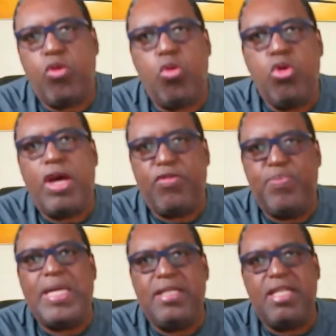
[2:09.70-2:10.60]
would have
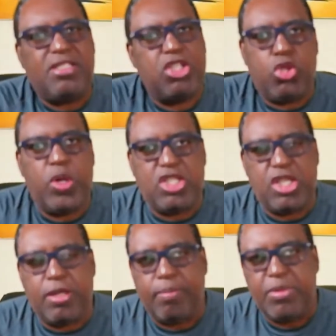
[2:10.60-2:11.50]
been the
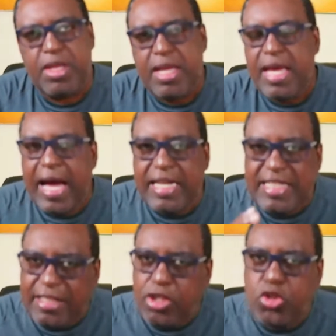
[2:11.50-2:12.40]
situation. And
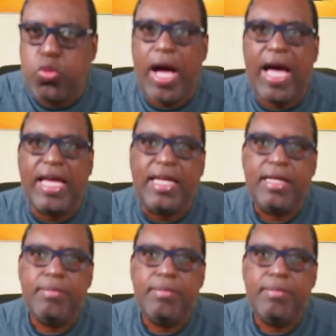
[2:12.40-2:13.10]
that is why